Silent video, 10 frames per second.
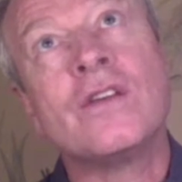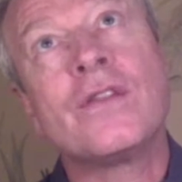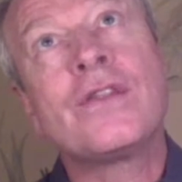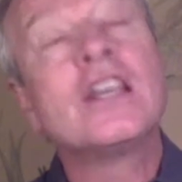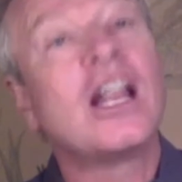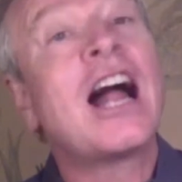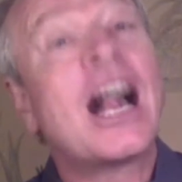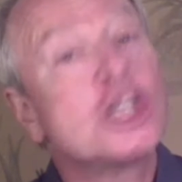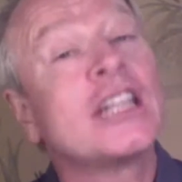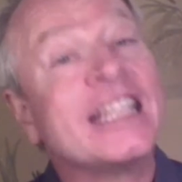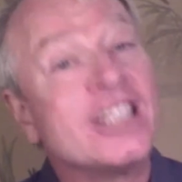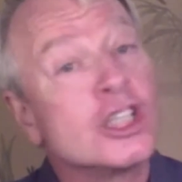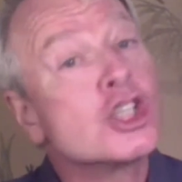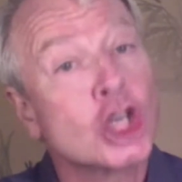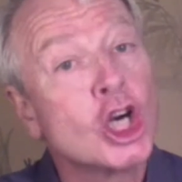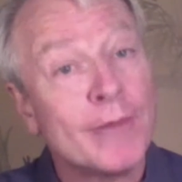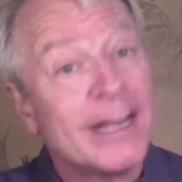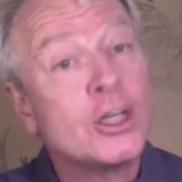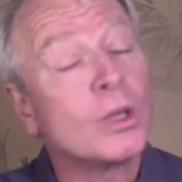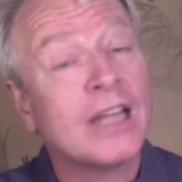theologically
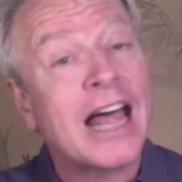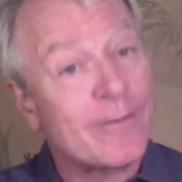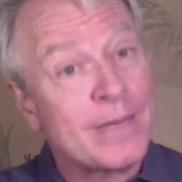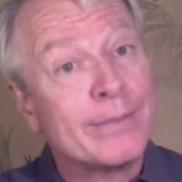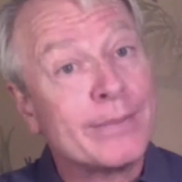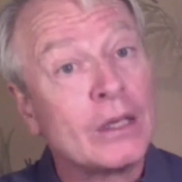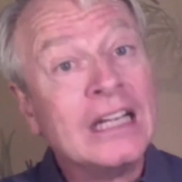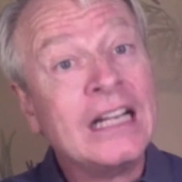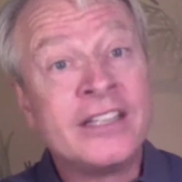disturbing to a lot of people,